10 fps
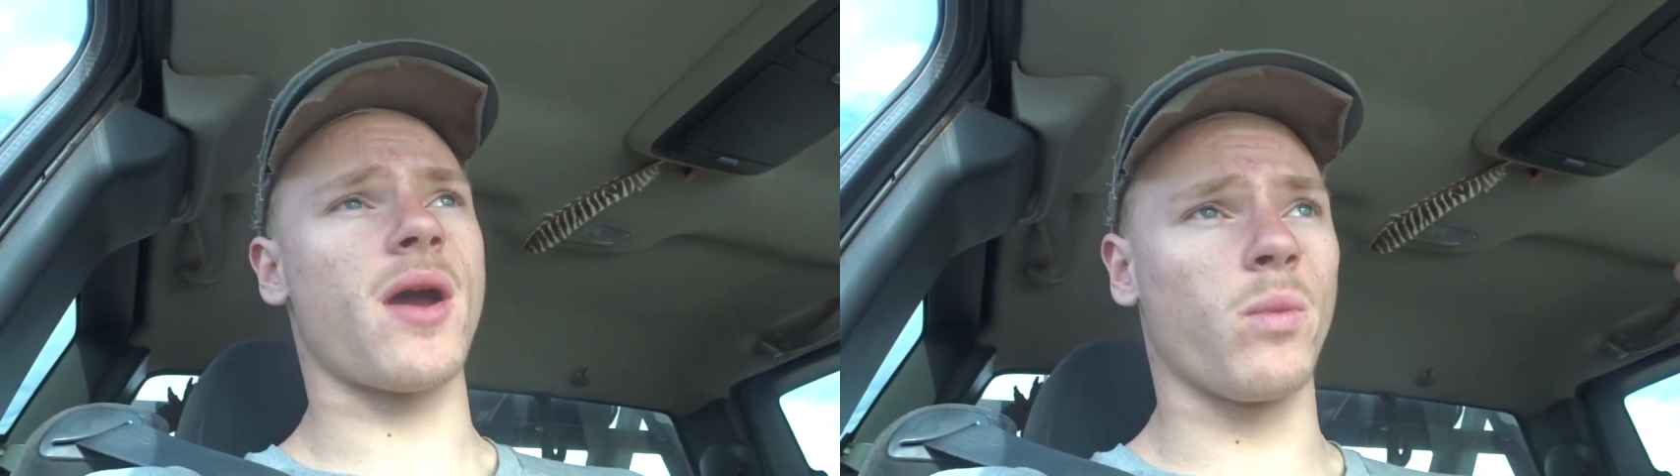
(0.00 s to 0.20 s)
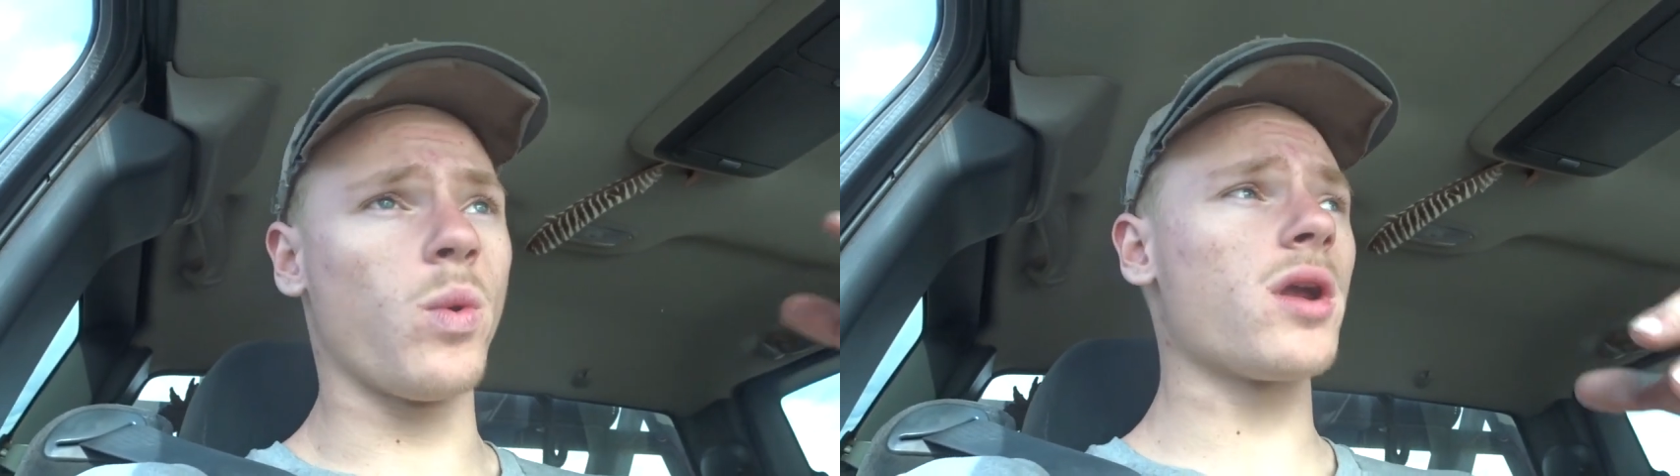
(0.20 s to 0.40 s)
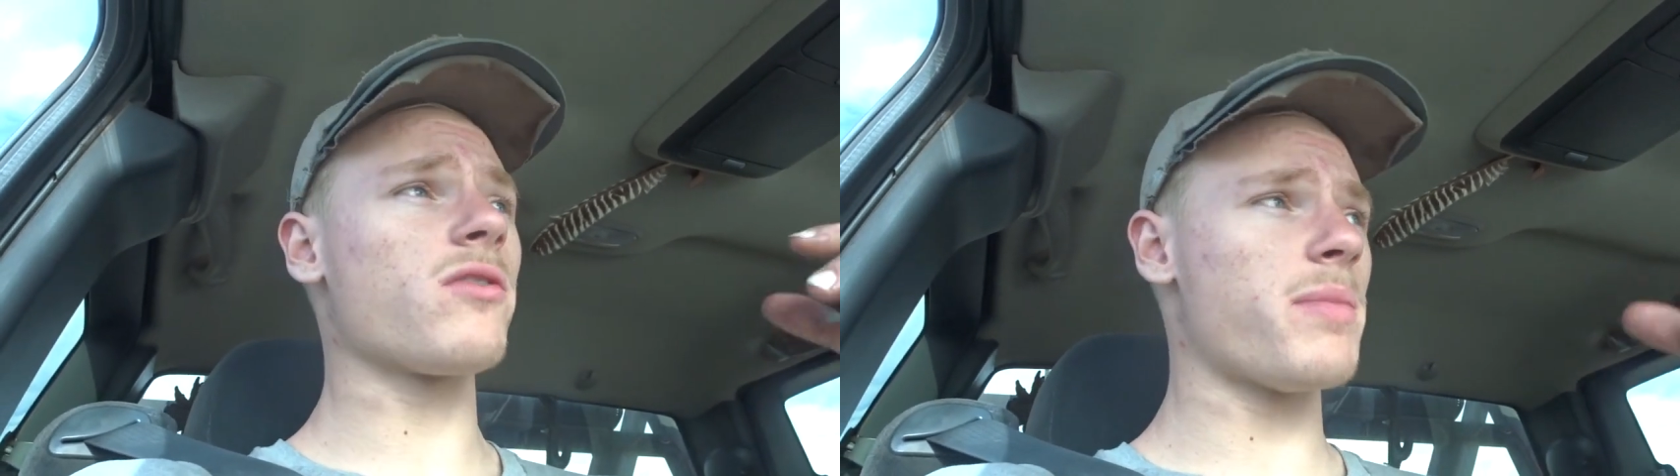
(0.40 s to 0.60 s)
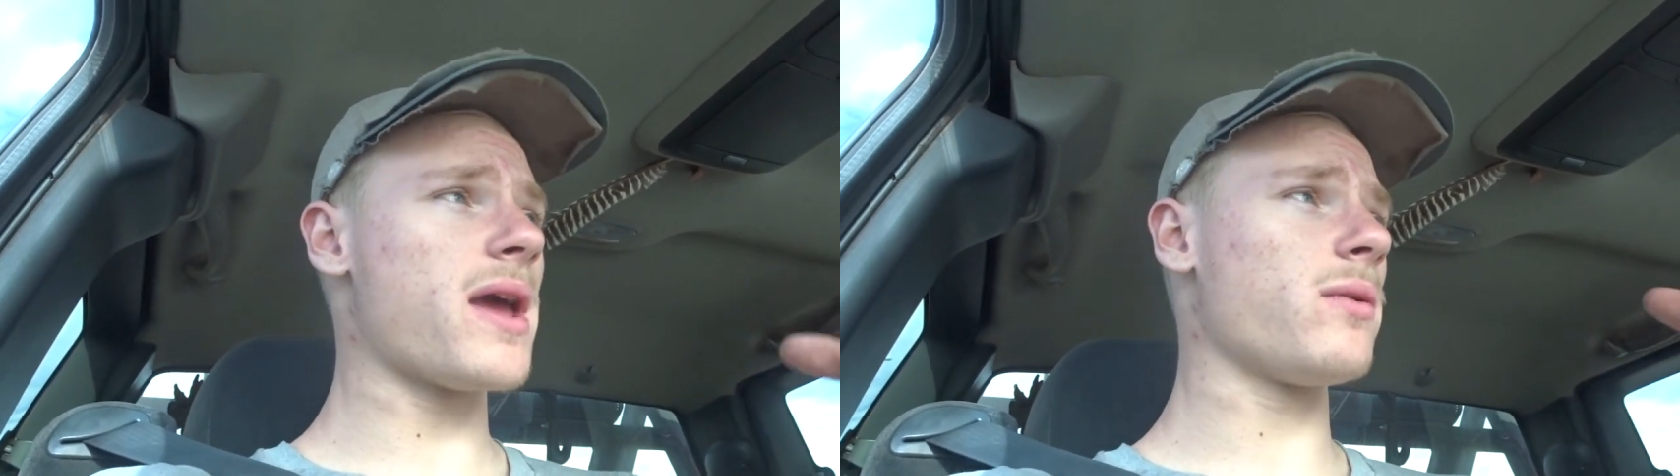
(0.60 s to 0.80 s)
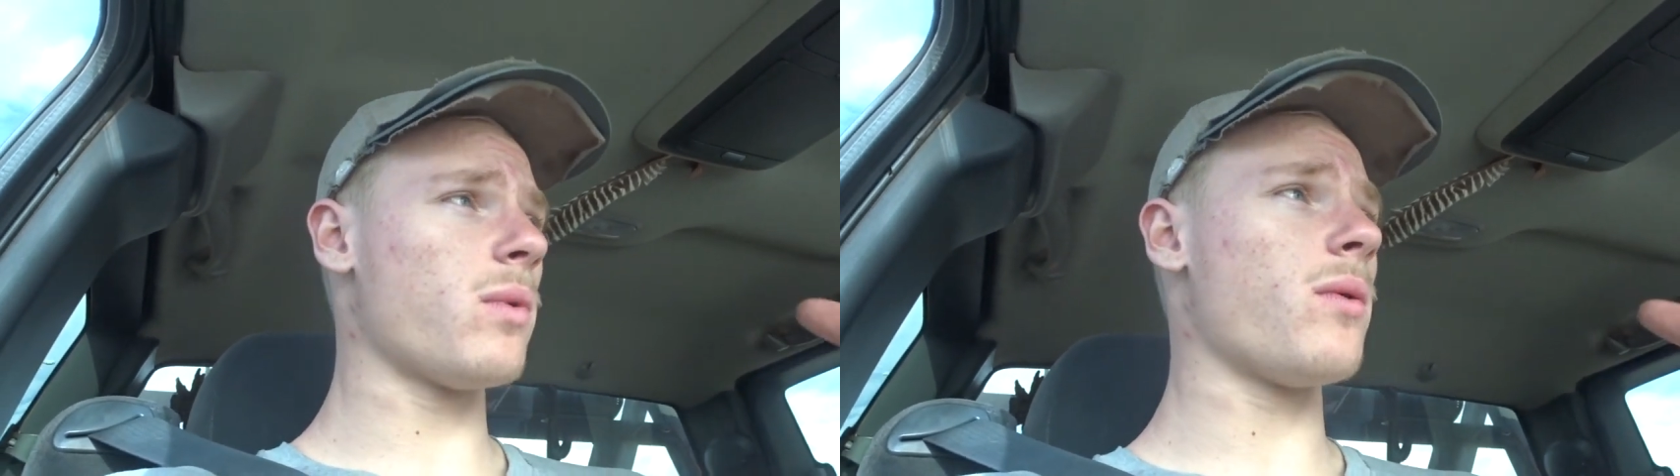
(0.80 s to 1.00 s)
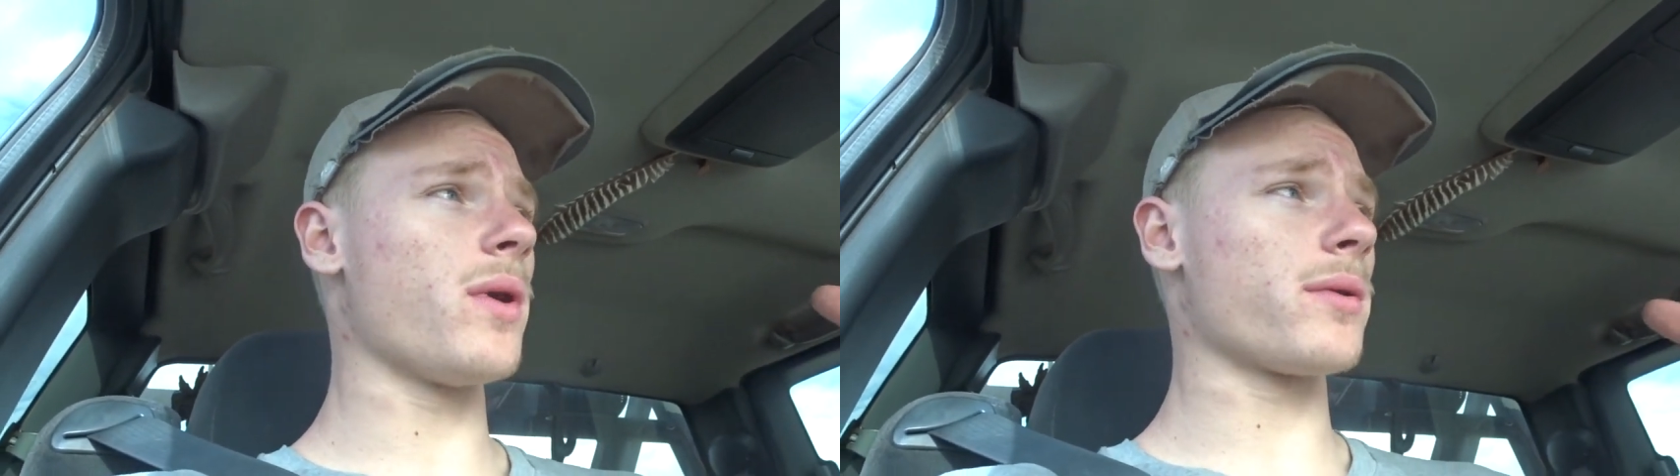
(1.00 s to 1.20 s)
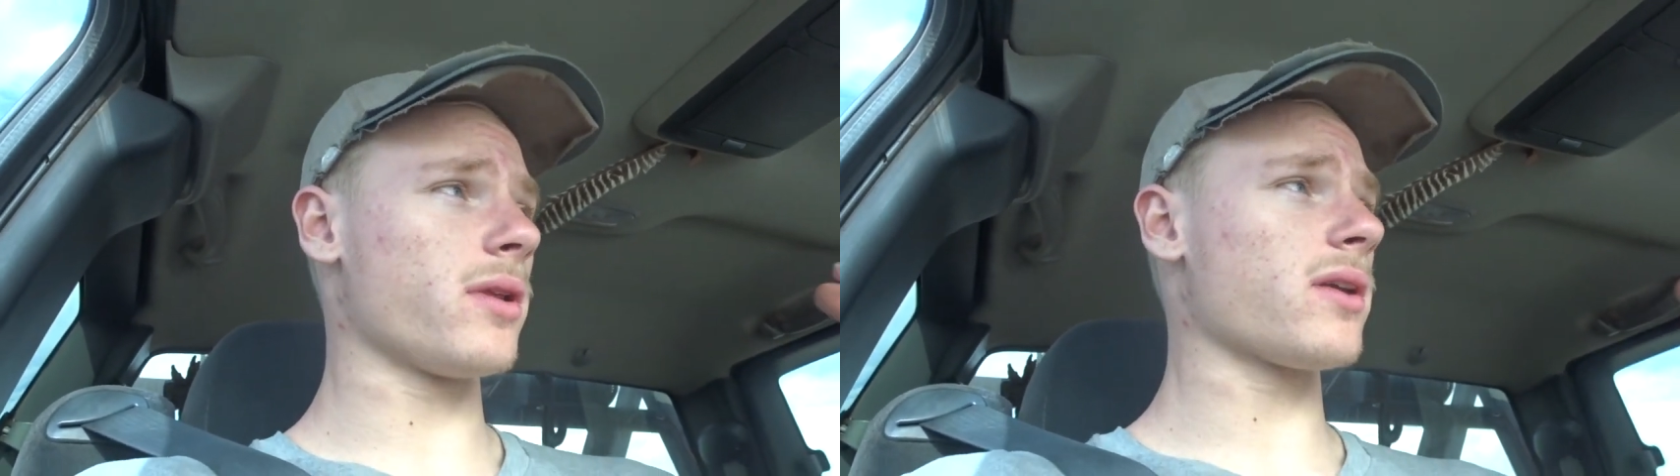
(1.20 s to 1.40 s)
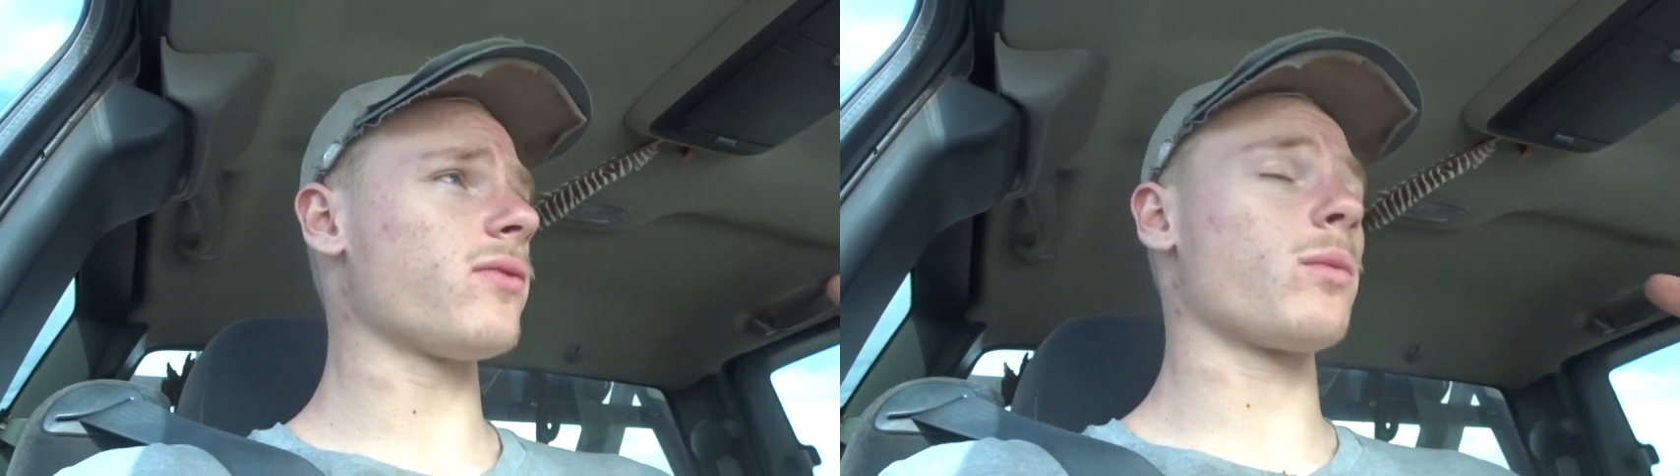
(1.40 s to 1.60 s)
That would have been what we were
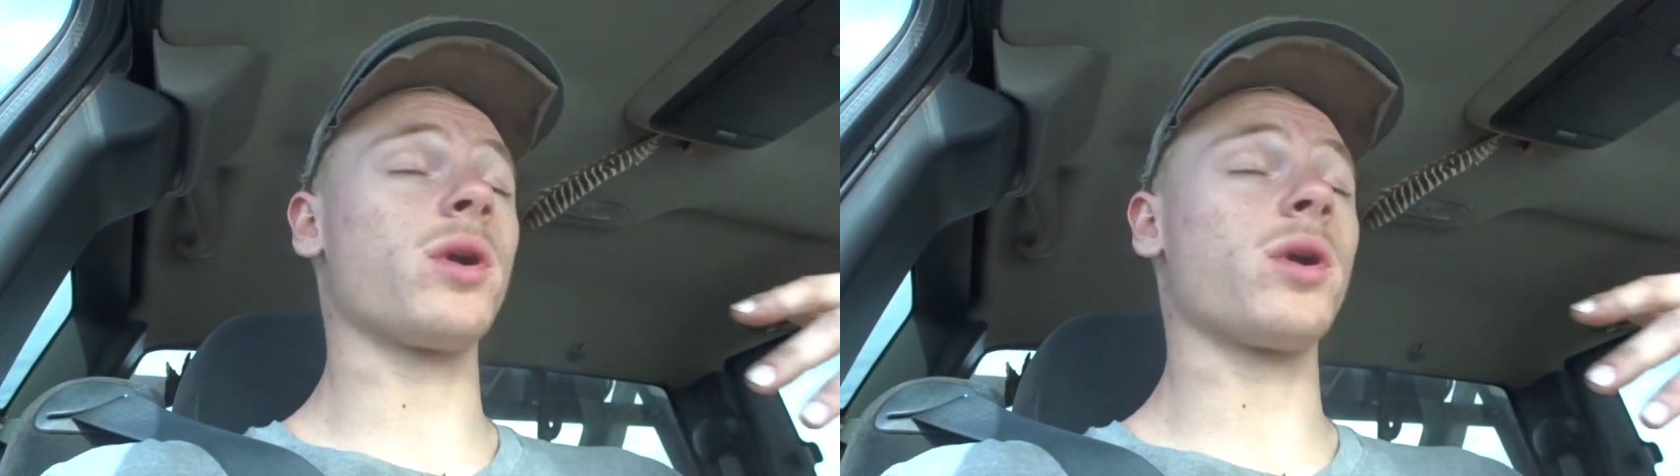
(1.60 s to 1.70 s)
looking for,